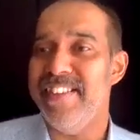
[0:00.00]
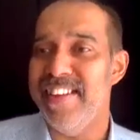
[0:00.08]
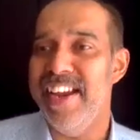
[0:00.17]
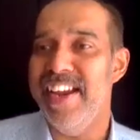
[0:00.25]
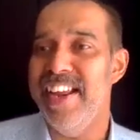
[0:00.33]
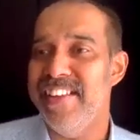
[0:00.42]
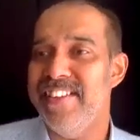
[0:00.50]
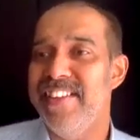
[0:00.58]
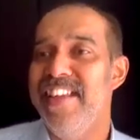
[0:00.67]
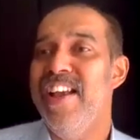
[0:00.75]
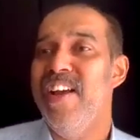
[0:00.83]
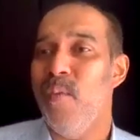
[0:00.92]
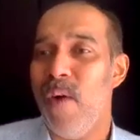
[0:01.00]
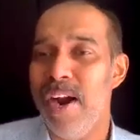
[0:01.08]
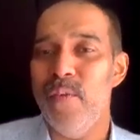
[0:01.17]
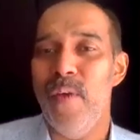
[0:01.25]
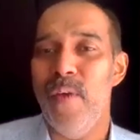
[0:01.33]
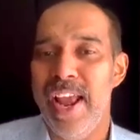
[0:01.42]
As leaders,
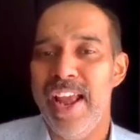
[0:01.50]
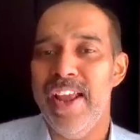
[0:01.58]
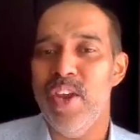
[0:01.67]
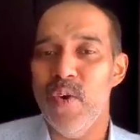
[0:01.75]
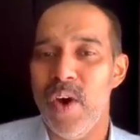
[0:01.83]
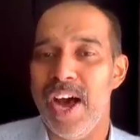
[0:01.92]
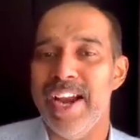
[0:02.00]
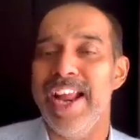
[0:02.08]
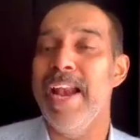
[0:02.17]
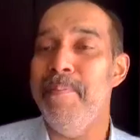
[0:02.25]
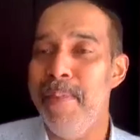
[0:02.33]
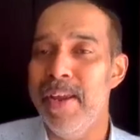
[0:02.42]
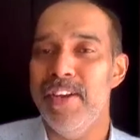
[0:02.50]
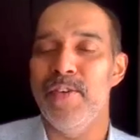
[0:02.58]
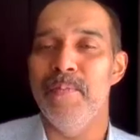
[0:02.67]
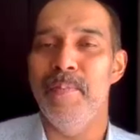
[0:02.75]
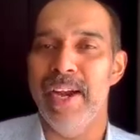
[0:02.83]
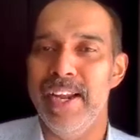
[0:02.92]
what way you are
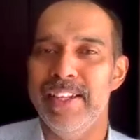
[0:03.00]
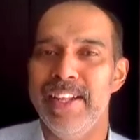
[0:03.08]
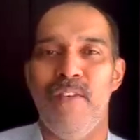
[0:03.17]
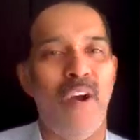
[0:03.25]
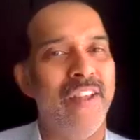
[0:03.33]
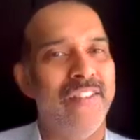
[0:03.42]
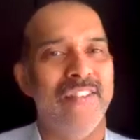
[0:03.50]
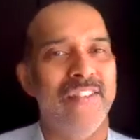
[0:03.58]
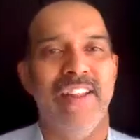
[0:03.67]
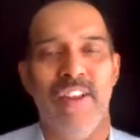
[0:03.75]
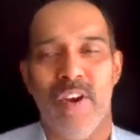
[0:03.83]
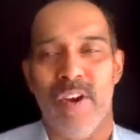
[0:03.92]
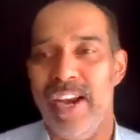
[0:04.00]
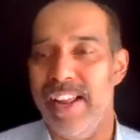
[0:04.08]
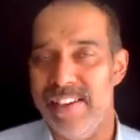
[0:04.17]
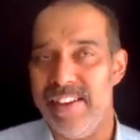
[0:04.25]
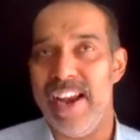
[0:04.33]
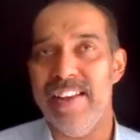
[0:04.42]
helping to bring the voices in the
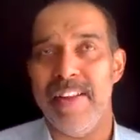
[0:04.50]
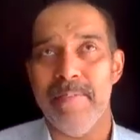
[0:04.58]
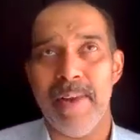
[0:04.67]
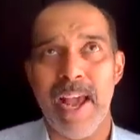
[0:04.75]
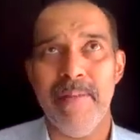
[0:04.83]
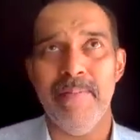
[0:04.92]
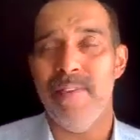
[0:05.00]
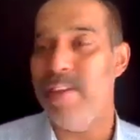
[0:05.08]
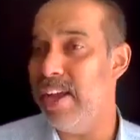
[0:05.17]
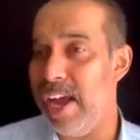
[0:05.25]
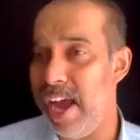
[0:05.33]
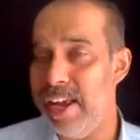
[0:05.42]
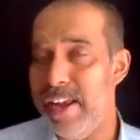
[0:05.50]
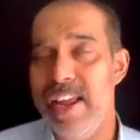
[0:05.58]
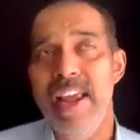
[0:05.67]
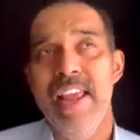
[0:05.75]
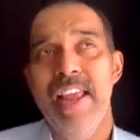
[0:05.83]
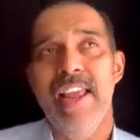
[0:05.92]
organization? And sometimes
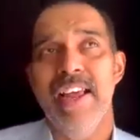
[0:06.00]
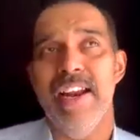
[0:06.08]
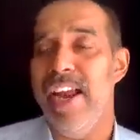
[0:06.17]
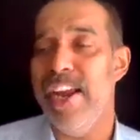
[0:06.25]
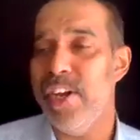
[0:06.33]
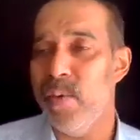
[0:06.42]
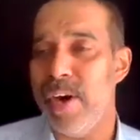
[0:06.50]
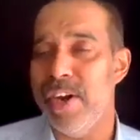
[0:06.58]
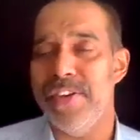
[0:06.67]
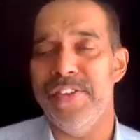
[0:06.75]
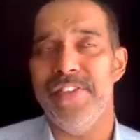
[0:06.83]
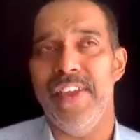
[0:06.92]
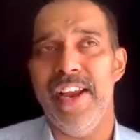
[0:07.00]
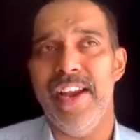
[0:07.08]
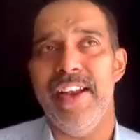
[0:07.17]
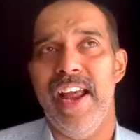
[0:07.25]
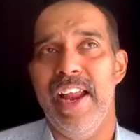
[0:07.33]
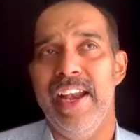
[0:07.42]
I relate to what you
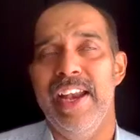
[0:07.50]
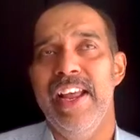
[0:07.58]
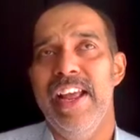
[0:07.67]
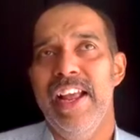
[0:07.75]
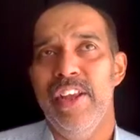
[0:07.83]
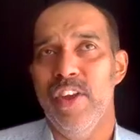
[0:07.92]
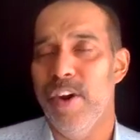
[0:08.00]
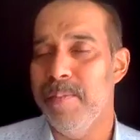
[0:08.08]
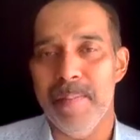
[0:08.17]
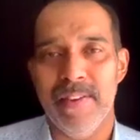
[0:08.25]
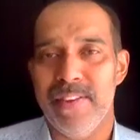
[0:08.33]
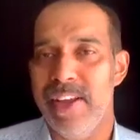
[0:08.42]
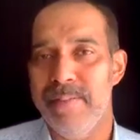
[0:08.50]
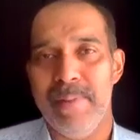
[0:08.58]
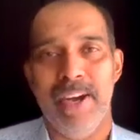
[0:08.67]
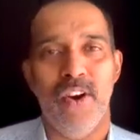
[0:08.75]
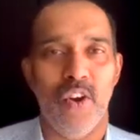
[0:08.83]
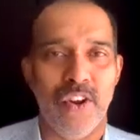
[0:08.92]
said, and people say
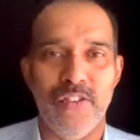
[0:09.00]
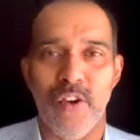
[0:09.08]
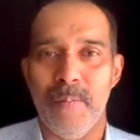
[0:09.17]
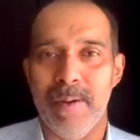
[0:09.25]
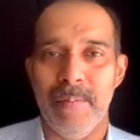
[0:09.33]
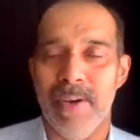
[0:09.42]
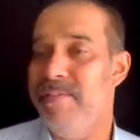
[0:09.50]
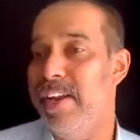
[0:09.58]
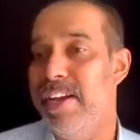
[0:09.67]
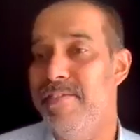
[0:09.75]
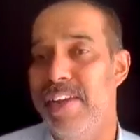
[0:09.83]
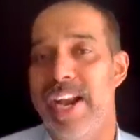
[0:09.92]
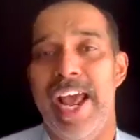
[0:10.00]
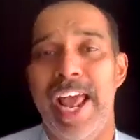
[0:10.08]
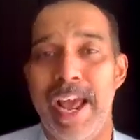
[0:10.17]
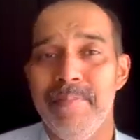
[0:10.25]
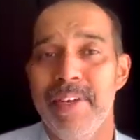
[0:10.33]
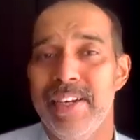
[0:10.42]
my door is open, but when
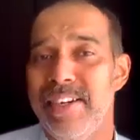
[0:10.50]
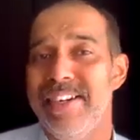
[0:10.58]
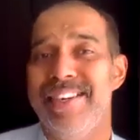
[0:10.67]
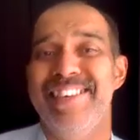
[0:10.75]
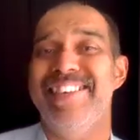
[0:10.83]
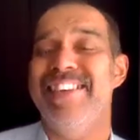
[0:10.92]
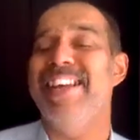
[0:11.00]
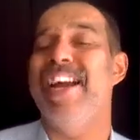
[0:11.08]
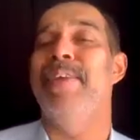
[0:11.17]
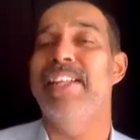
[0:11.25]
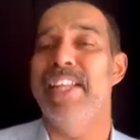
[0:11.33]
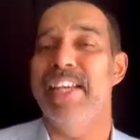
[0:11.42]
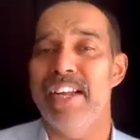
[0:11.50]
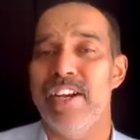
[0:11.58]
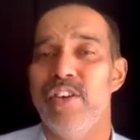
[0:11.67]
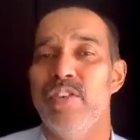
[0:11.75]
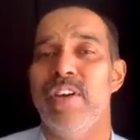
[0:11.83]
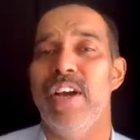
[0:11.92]
I am coming
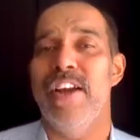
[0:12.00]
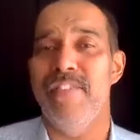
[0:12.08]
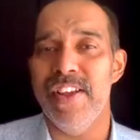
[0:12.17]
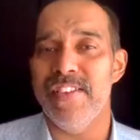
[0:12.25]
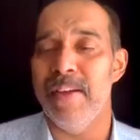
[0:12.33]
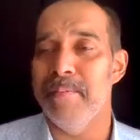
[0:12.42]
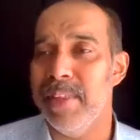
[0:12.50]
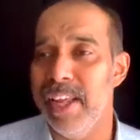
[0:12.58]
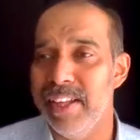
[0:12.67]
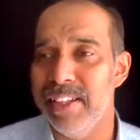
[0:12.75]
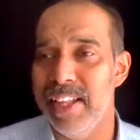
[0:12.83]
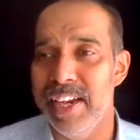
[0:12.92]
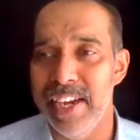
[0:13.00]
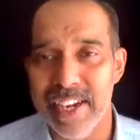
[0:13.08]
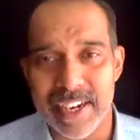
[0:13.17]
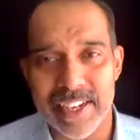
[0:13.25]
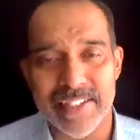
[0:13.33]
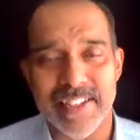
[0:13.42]
there to convey something, the
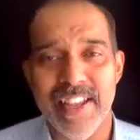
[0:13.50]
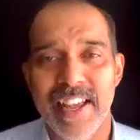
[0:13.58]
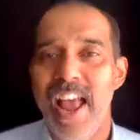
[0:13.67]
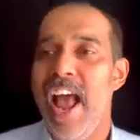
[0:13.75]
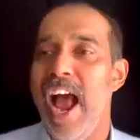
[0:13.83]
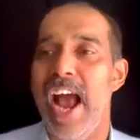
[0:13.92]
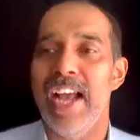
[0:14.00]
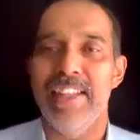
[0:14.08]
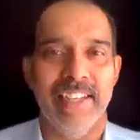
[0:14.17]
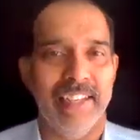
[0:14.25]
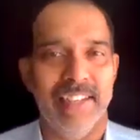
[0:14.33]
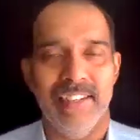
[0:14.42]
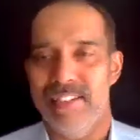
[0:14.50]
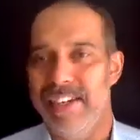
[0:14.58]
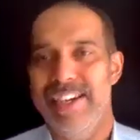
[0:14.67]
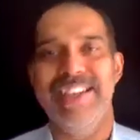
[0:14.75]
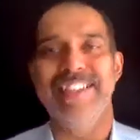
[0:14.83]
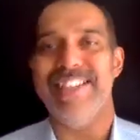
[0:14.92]
leader is either
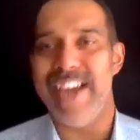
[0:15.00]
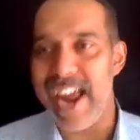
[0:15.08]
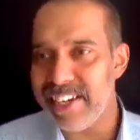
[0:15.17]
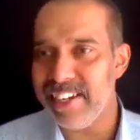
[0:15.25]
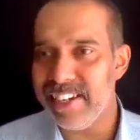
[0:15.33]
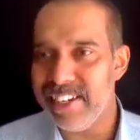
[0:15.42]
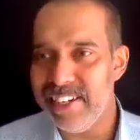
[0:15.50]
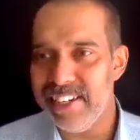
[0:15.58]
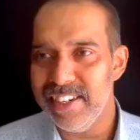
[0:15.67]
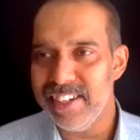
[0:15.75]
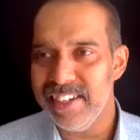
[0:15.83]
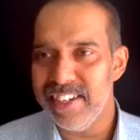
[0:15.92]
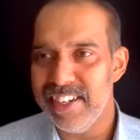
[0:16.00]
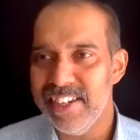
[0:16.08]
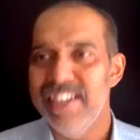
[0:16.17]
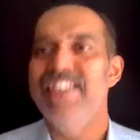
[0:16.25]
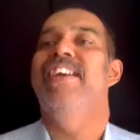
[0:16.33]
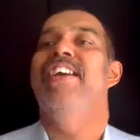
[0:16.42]
distracted
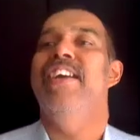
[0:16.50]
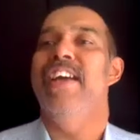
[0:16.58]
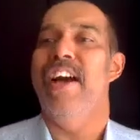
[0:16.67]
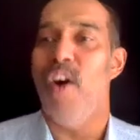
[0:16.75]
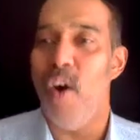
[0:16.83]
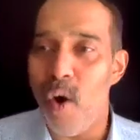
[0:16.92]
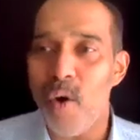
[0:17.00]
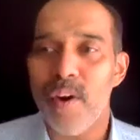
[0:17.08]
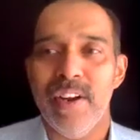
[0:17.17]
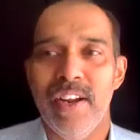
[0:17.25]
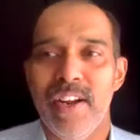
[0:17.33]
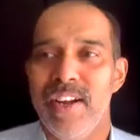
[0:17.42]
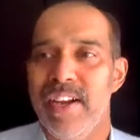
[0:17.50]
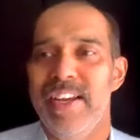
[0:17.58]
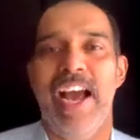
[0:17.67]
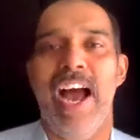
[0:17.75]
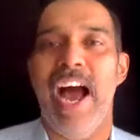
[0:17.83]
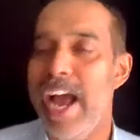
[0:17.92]
or
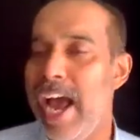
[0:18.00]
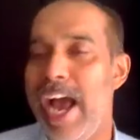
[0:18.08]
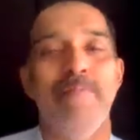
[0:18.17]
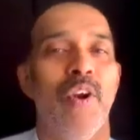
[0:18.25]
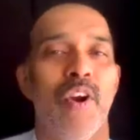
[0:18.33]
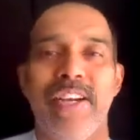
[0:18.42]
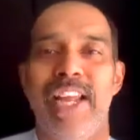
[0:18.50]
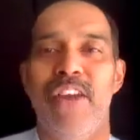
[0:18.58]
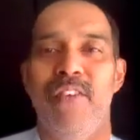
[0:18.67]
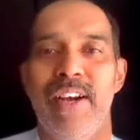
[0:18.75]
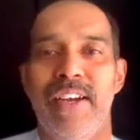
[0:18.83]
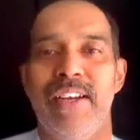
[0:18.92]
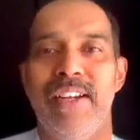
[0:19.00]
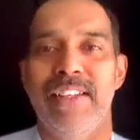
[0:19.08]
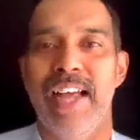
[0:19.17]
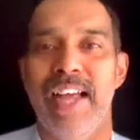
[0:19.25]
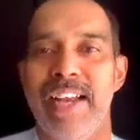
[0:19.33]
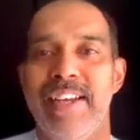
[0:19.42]
I am not given
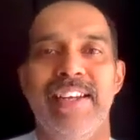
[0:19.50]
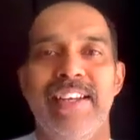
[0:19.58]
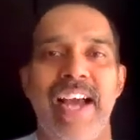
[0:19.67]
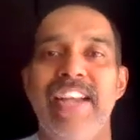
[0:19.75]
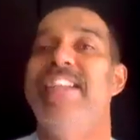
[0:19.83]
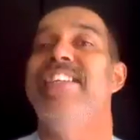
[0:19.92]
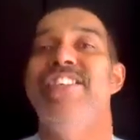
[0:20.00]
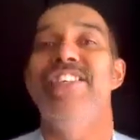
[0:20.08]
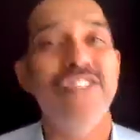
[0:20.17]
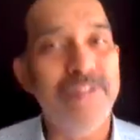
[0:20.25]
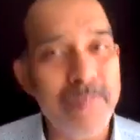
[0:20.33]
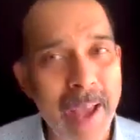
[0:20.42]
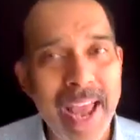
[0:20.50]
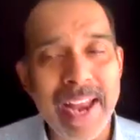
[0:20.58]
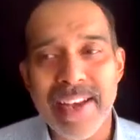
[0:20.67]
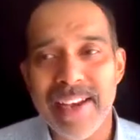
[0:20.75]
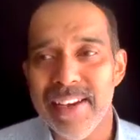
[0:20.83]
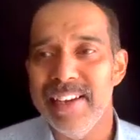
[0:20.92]
that attention
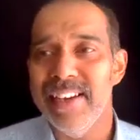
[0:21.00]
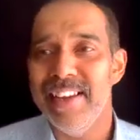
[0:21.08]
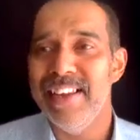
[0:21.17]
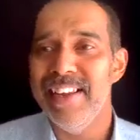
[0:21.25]
span.